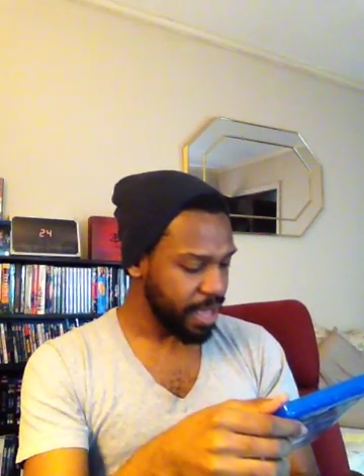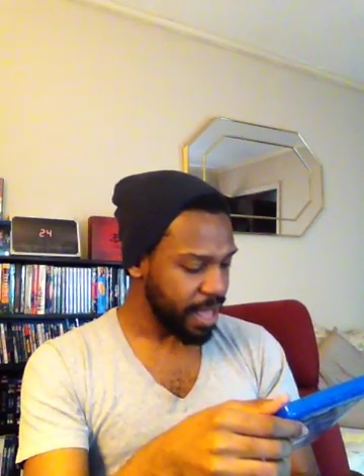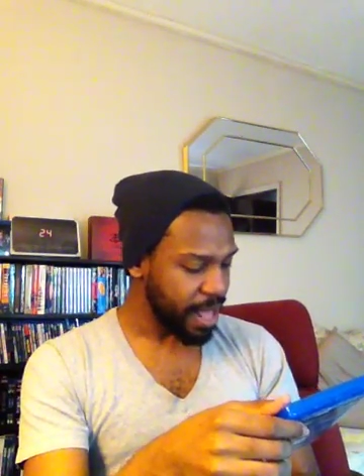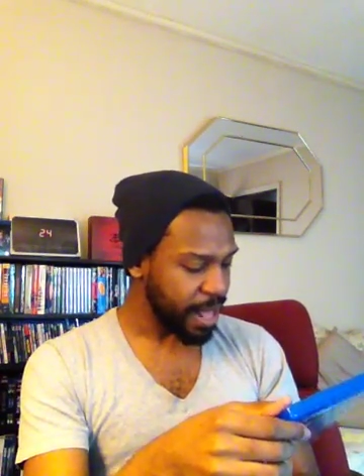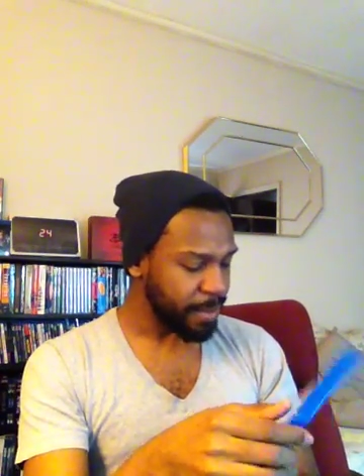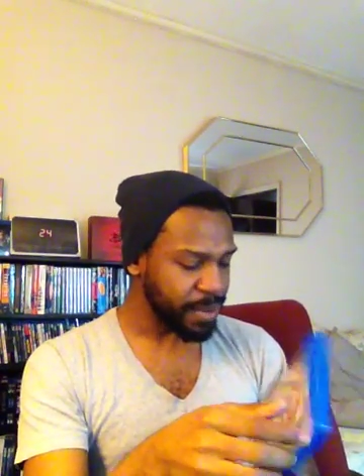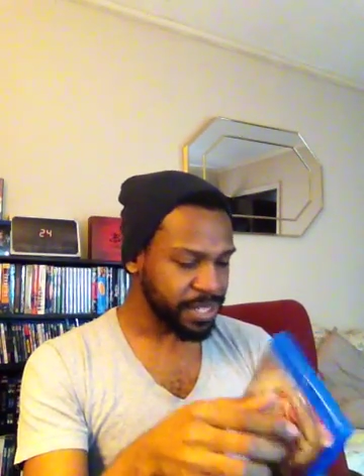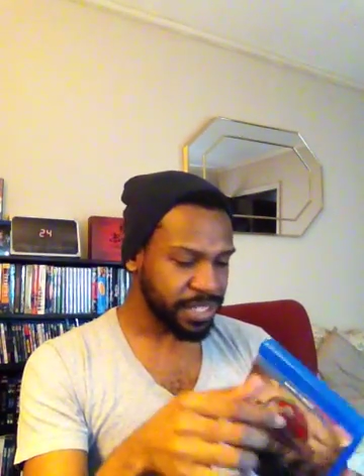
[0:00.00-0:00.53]
I'm
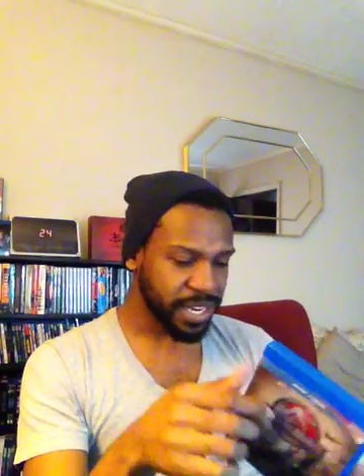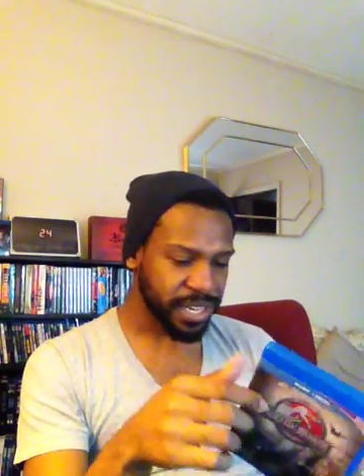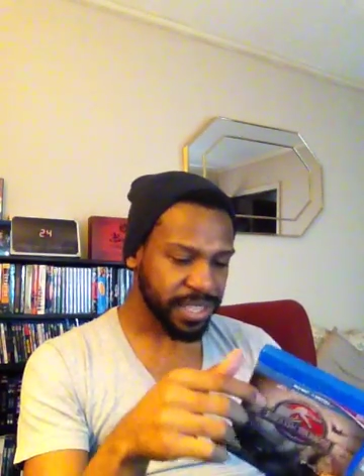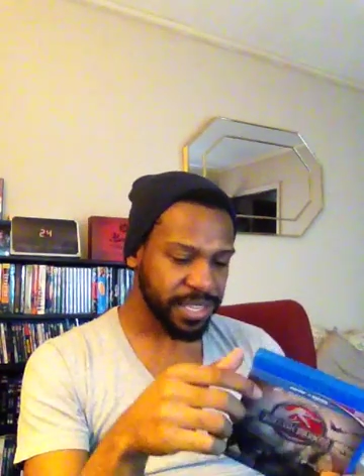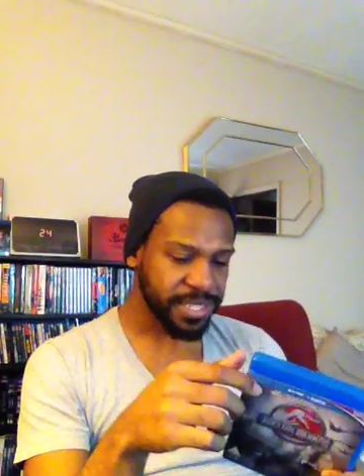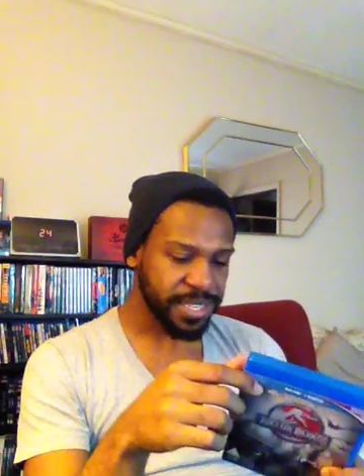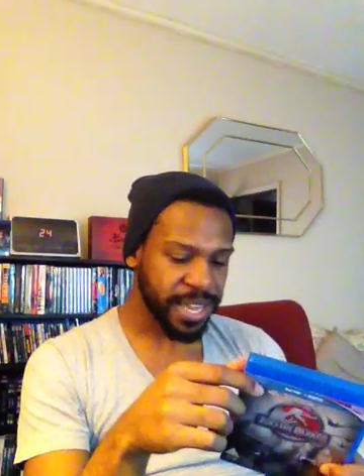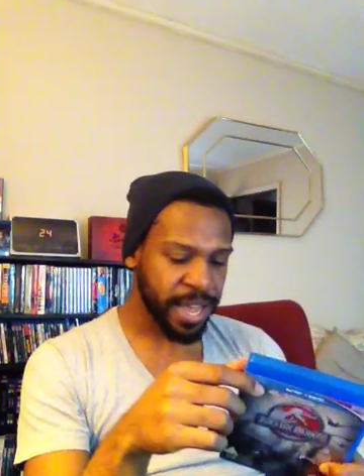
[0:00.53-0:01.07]
gonna check
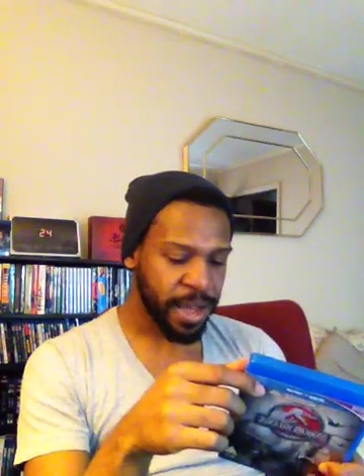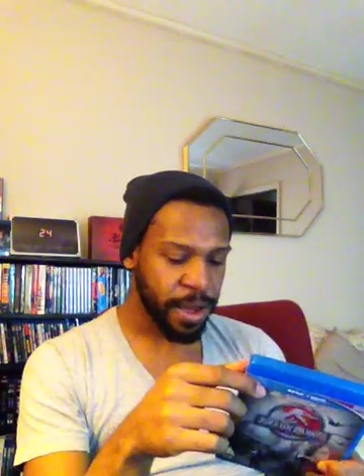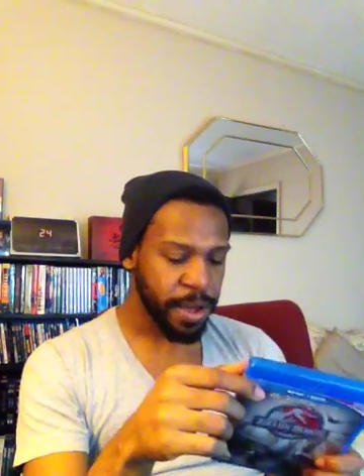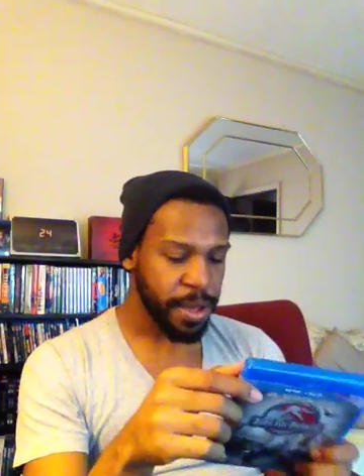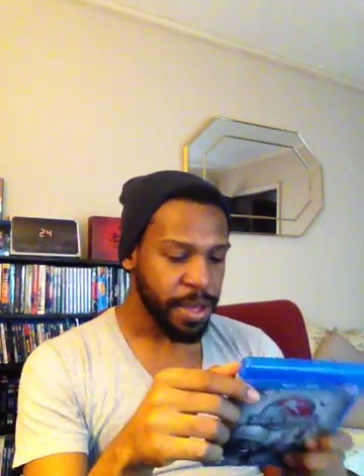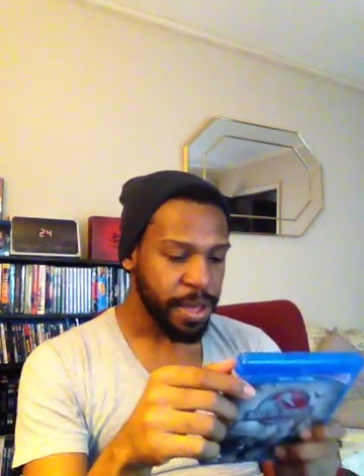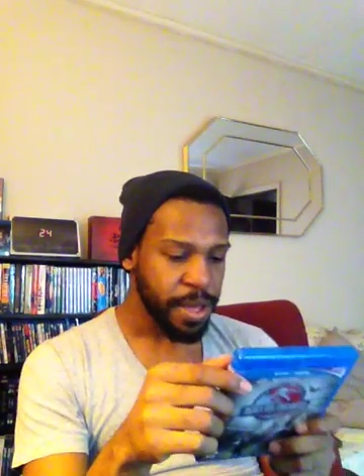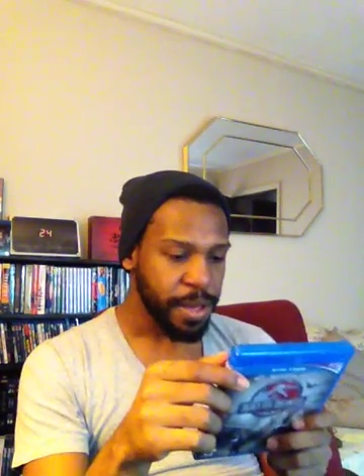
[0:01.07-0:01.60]
this out.
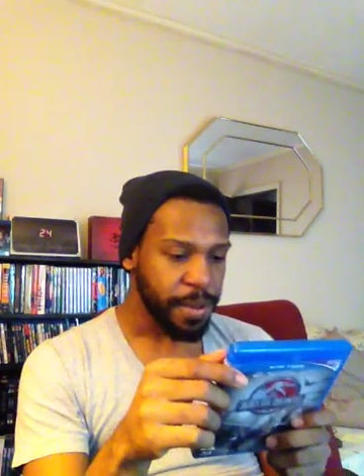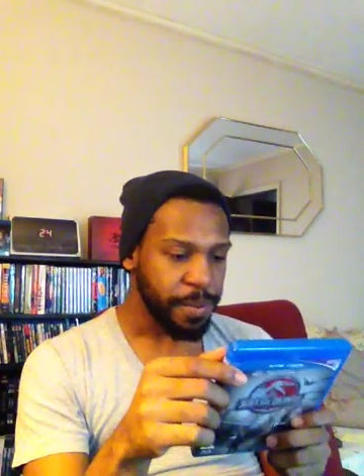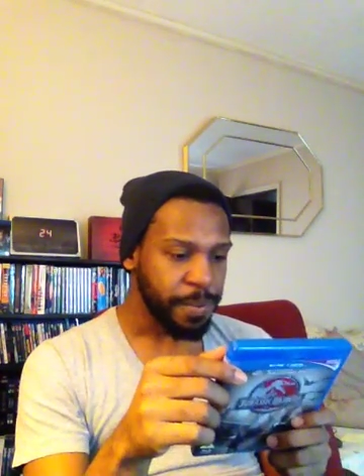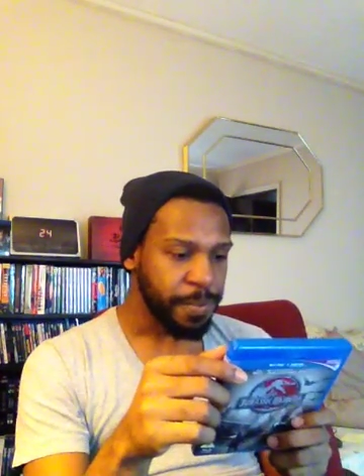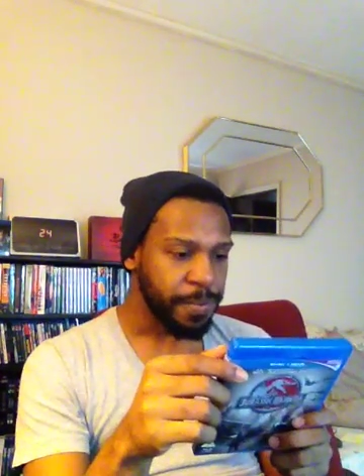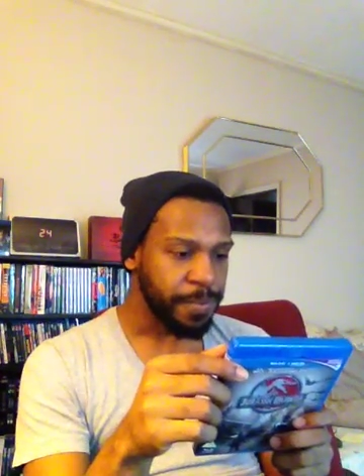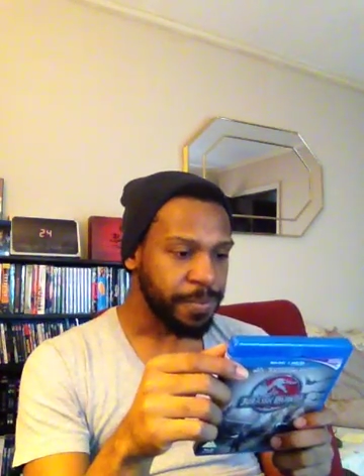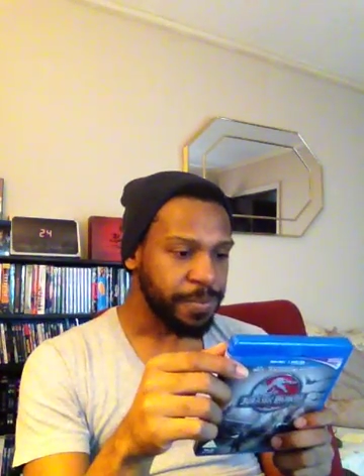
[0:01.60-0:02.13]

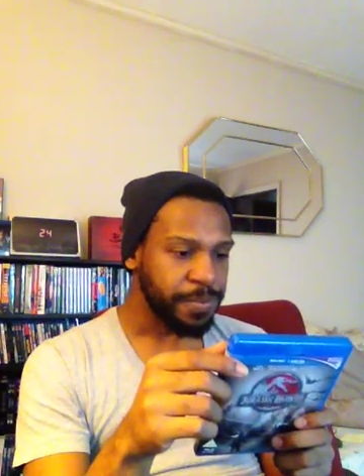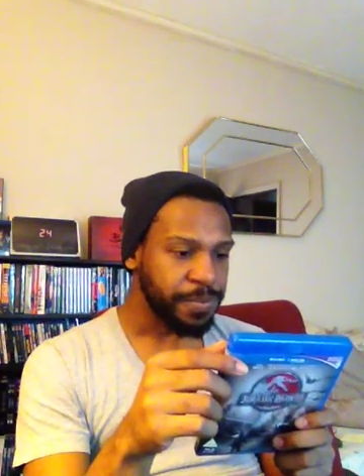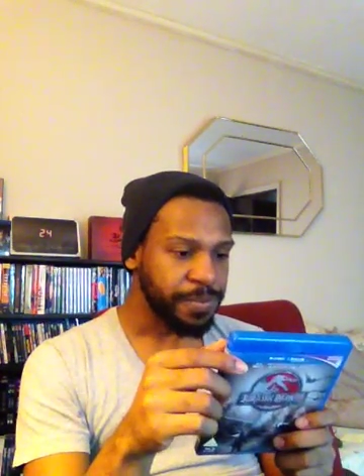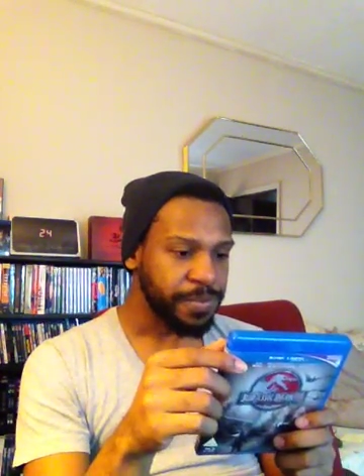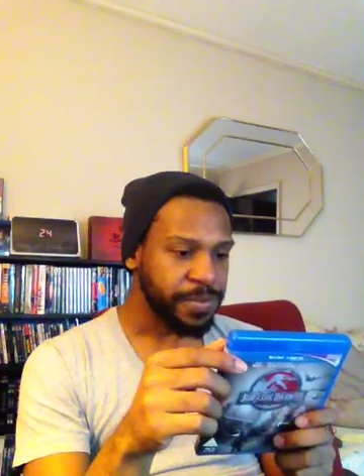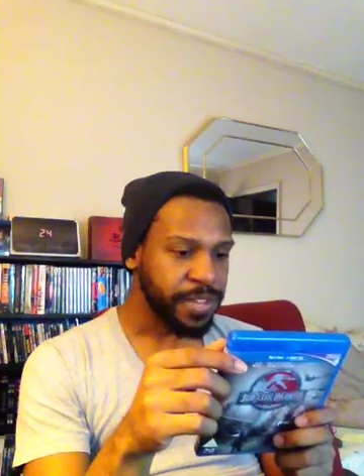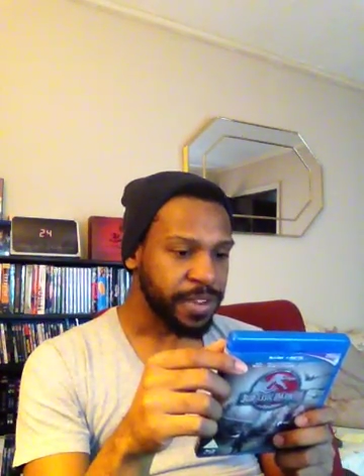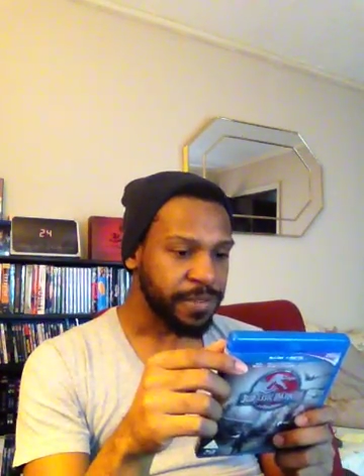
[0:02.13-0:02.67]

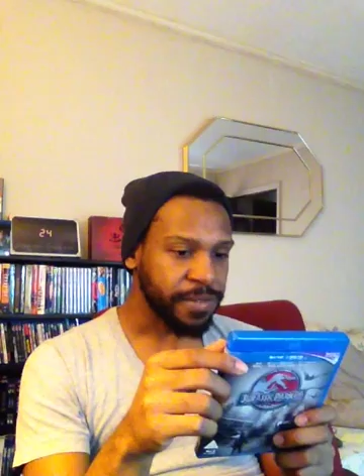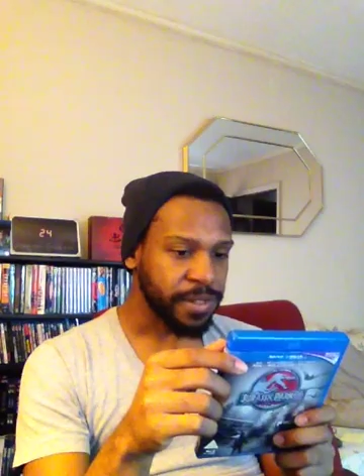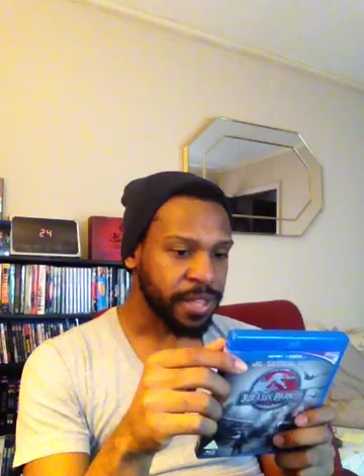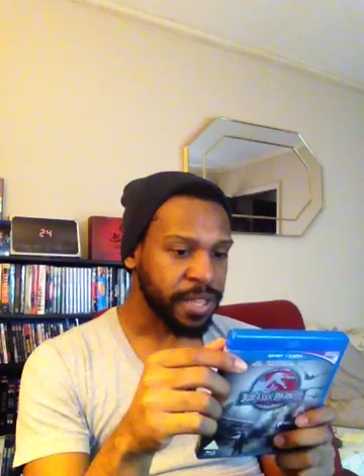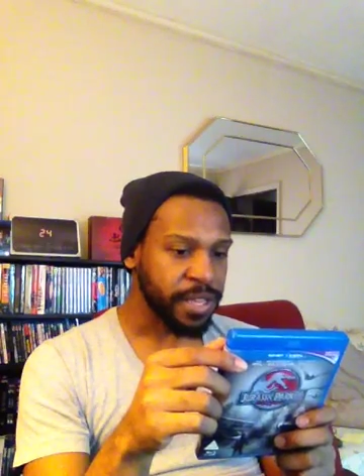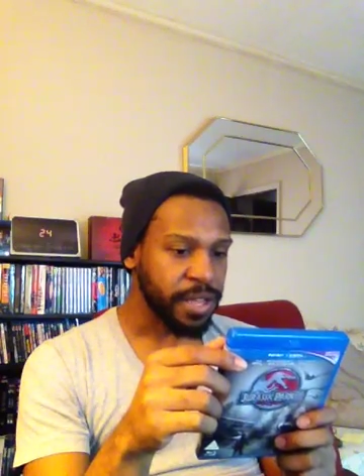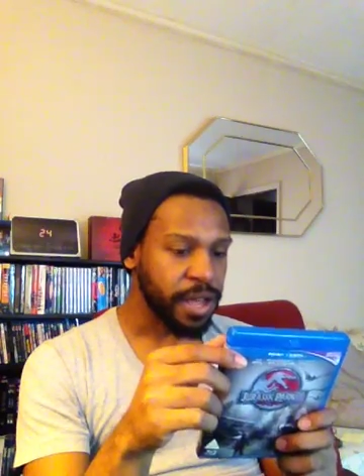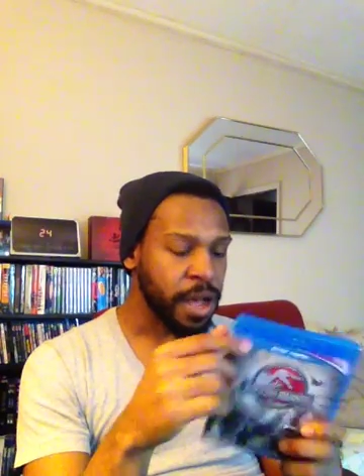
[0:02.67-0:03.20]
Definitely.